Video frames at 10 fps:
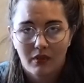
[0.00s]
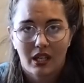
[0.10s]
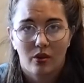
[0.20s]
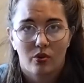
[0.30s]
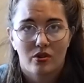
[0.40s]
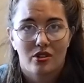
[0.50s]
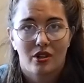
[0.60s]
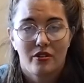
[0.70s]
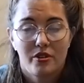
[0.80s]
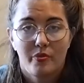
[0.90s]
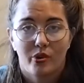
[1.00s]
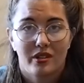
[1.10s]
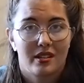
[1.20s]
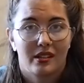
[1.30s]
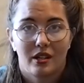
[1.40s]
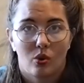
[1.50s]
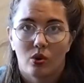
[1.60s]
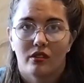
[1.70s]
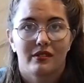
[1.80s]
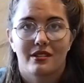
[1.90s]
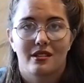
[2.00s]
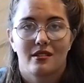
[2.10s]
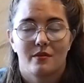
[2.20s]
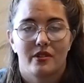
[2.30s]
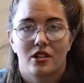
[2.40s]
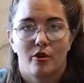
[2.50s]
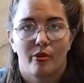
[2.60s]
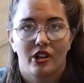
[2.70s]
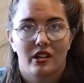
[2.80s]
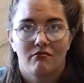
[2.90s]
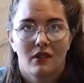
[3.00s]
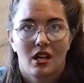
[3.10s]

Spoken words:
It also supports nearly all of the systems in your body.